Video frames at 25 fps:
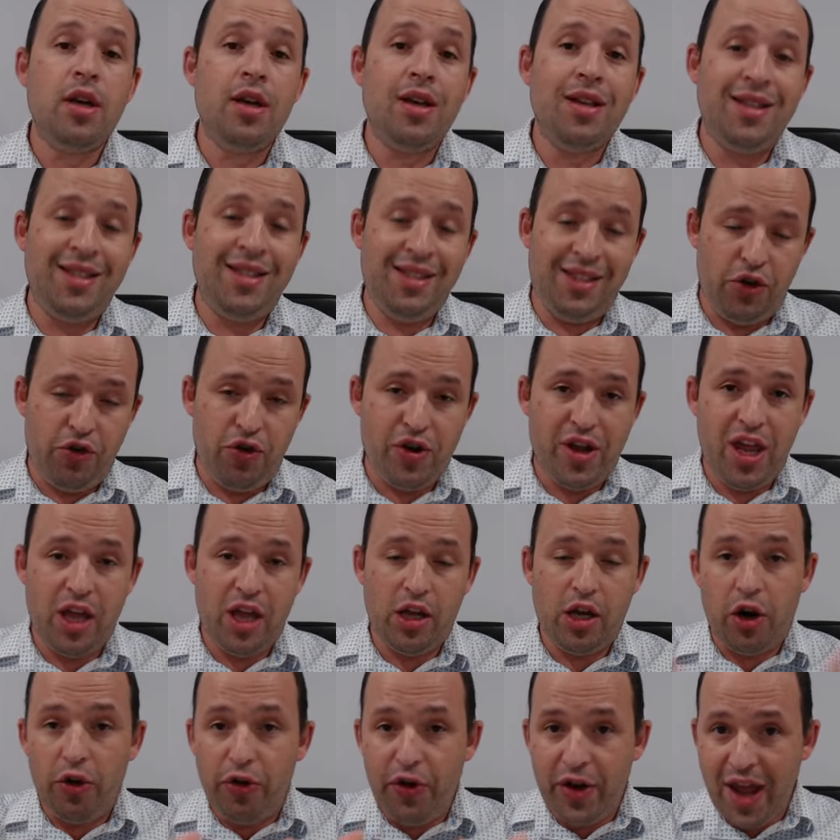Sergei
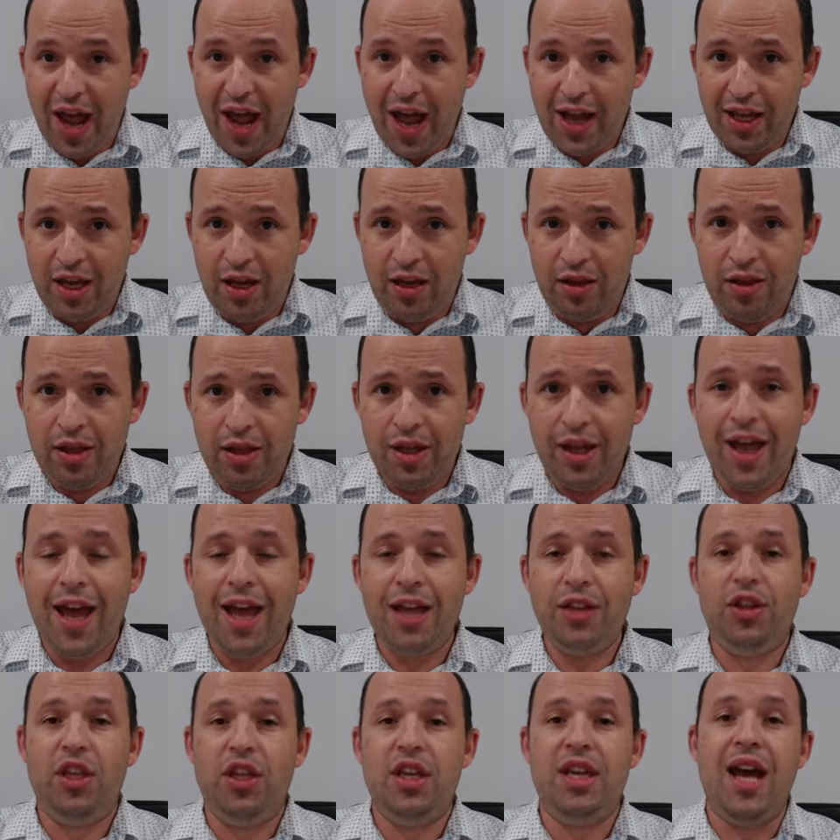Karjakin
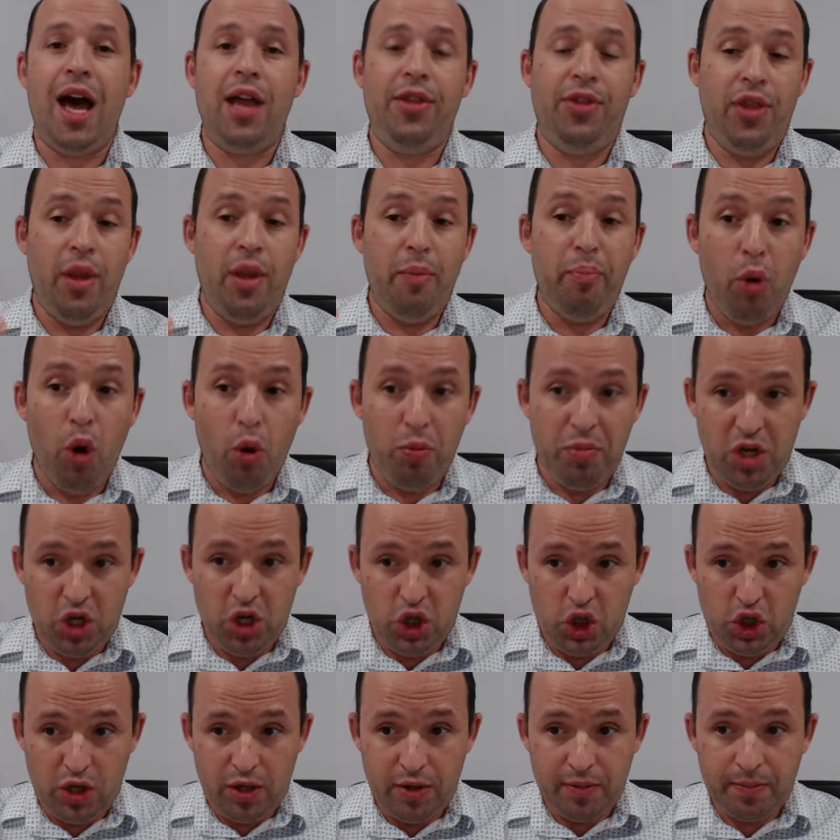and Jan
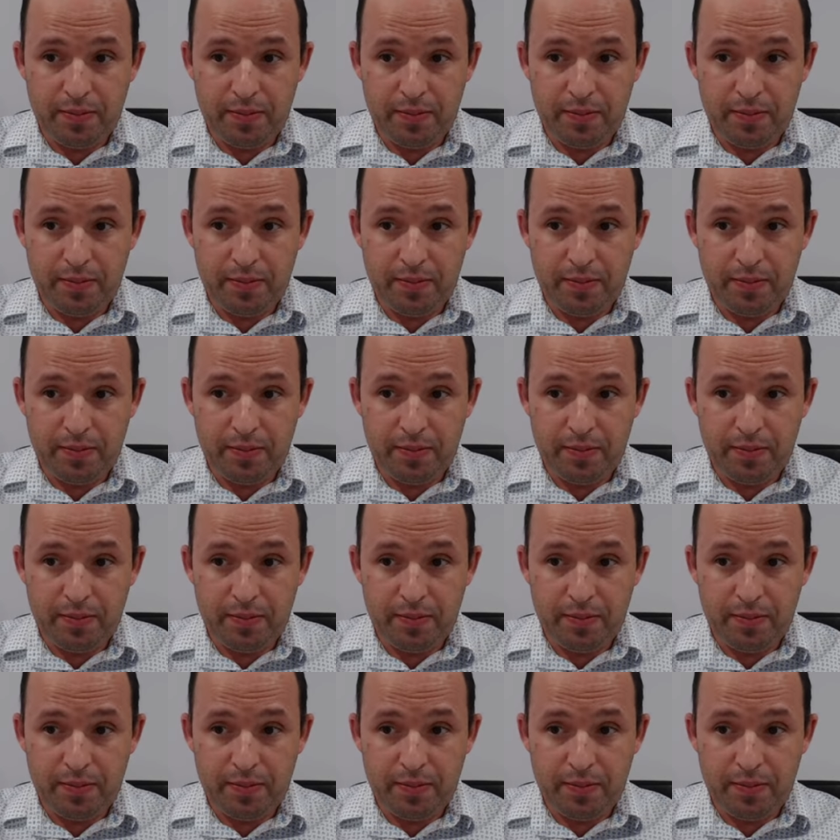Nepomniachtchi.